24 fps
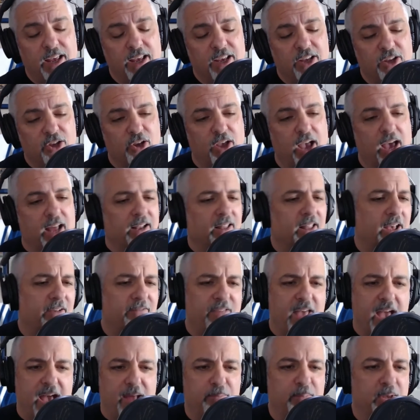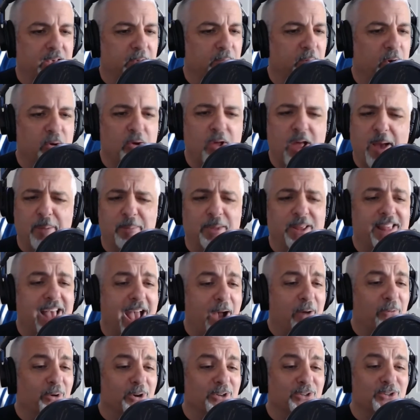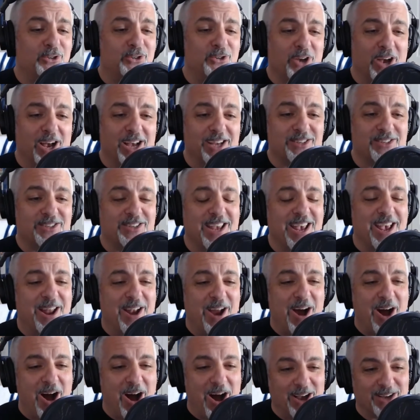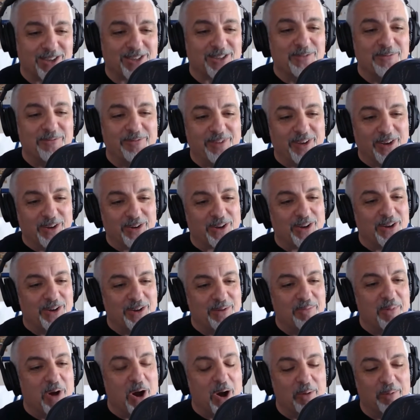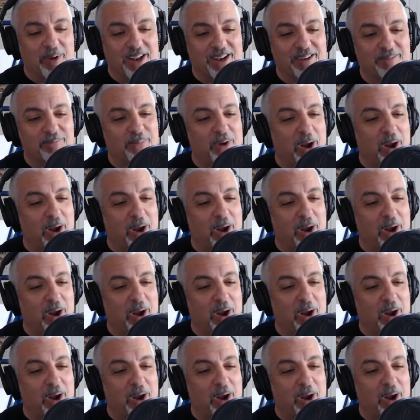You got to love that, people. I mean, that was just an awesome feel-good moment.